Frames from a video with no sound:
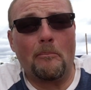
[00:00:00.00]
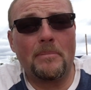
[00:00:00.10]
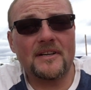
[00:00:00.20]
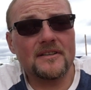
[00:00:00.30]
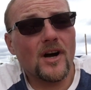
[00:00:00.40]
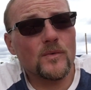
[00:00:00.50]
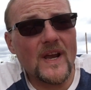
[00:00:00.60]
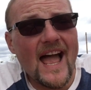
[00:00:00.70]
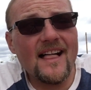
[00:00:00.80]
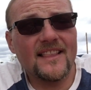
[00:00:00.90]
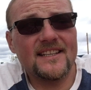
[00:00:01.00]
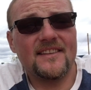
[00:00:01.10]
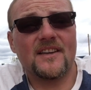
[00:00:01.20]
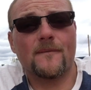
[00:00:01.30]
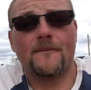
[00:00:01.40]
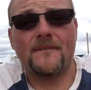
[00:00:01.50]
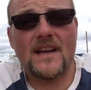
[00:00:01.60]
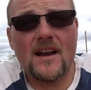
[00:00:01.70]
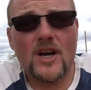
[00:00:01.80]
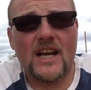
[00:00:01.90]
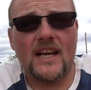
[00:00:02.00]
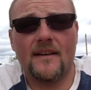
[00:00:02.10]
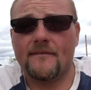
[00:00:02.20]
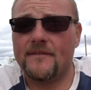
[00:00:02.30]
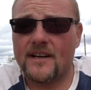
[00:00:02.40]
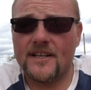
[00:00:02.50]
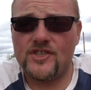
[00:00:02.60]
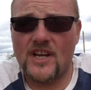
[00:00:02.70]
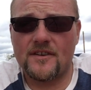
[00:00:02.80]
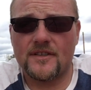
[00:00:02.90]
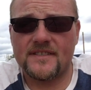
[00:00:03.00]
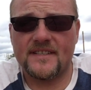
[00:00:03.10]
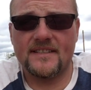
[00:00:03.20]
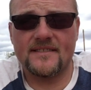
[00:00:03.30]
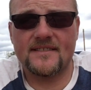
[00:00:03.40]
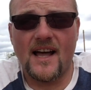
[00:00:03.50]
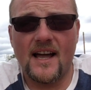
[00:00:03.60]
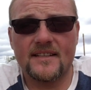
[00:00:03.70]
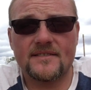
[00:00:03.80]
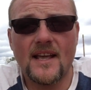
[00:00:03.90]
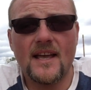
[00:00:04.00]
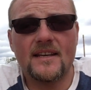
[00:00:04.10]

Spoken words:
but in all reality, they're very, very generous in size.